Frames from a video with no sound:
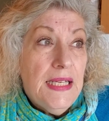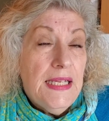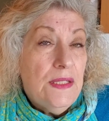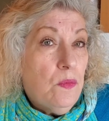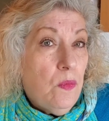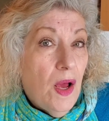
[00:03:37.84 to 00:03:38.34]

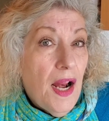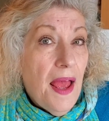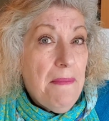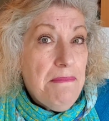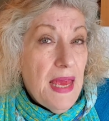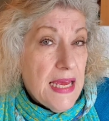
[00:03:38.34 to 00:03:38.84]
is what
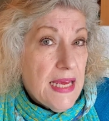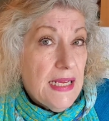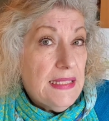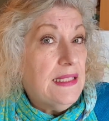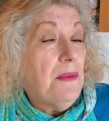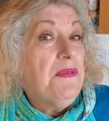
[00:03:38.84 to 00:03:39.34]
I'm
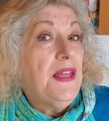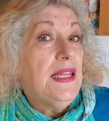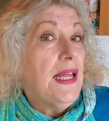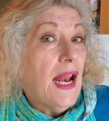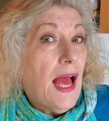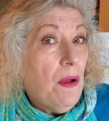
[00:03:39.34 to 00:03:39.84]
making
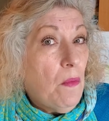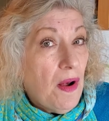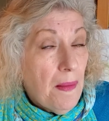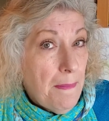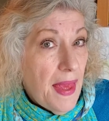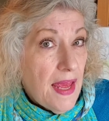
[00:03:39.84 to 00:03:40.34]
something that I
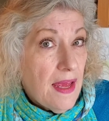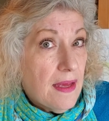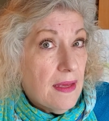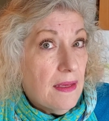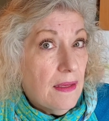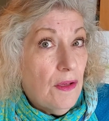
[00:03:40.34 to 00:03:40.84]
want to
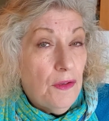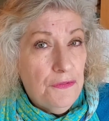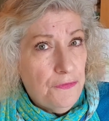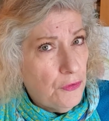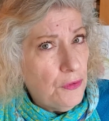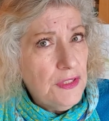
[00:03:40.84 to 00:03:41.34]
make
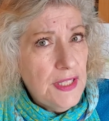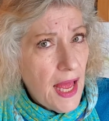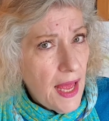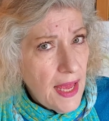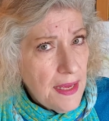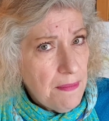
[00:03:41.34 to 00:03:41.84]
full
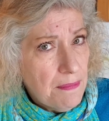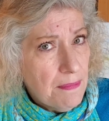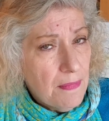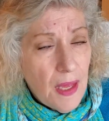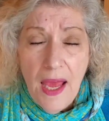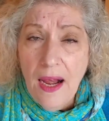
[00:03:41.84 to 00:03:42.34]
time
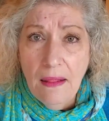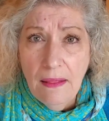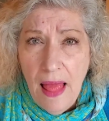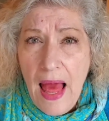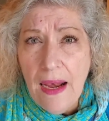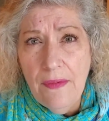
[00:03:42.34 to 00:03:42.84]
and a
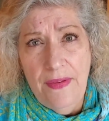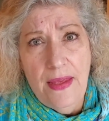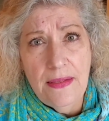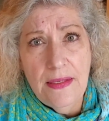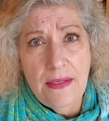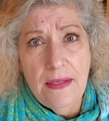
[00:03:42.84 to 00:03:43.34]
lot of
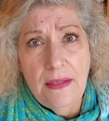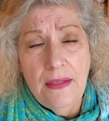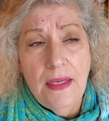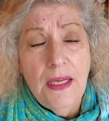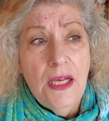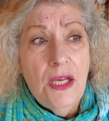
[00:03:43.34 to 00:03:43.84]
it?
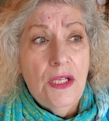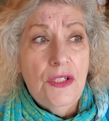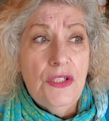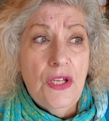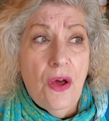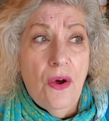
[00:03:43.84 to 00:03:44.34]

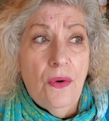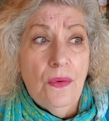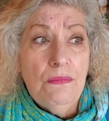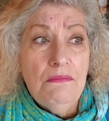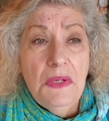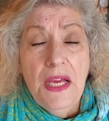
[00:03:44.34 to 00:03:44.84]

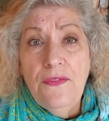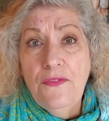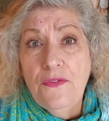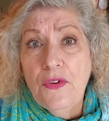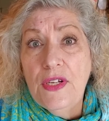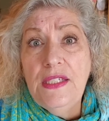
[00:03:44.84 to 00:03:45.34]
So if,
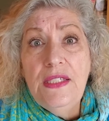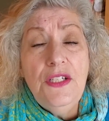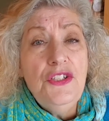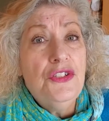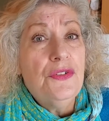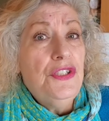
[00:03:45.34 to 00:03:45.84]
for
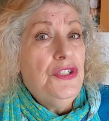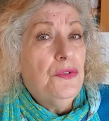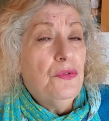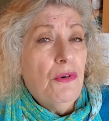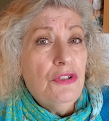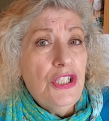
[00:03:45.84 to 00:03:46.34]
instance, you're into
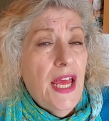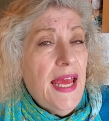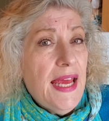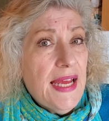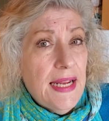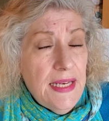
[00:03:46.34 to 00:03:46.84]

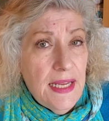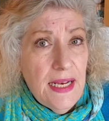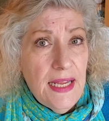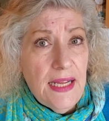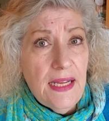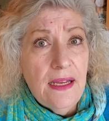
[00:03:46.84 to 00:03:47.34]
crocheting and
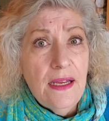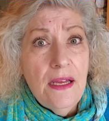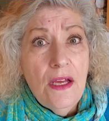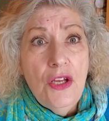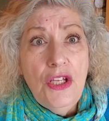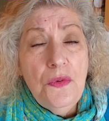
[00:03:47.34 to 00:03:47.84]
knitting,
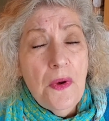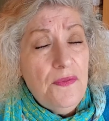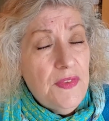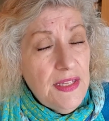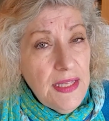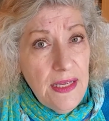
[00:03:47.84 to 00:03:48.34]
you
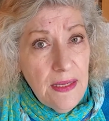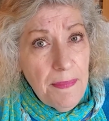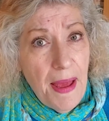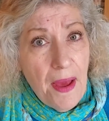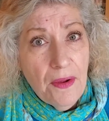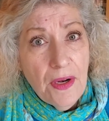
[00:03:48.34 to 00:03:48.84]
have to think
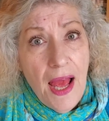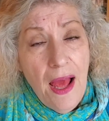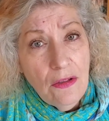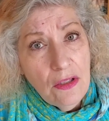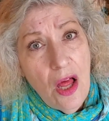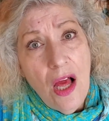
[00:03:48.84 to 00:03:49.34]
about
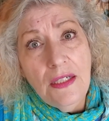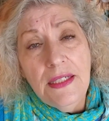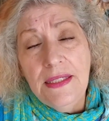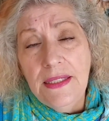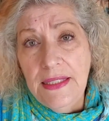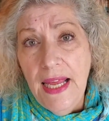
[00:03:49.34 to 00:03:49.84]
how long
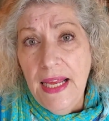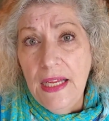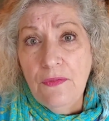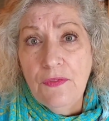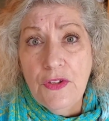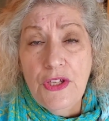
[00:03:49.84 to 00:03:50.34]
does it
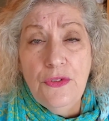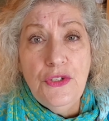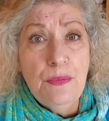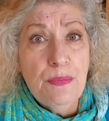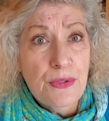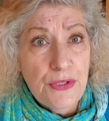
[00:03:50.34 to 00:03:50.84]
take for you
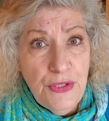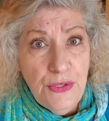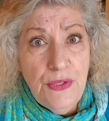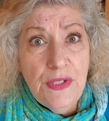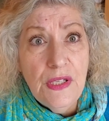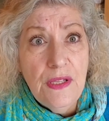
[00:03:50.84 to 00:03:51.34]
to
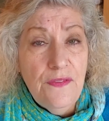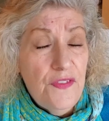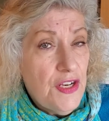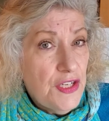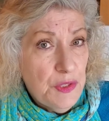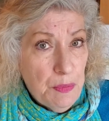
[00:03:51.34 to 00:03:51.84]
produce the
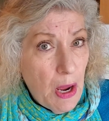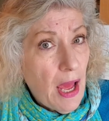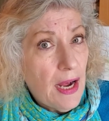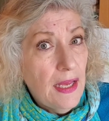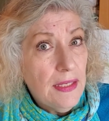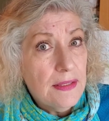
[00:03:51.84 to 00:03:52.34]
finished
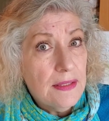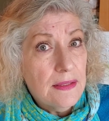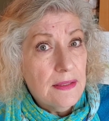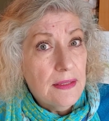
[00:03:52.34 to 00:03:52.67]
product?